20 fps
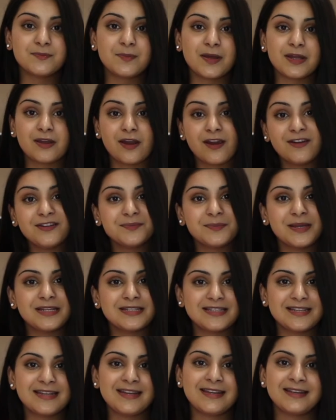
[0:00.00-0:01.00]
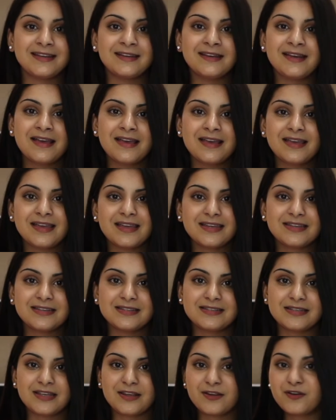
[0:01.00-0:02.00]
My current mentee
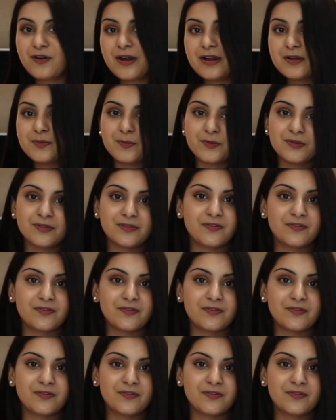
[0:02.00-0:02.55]
is incredible.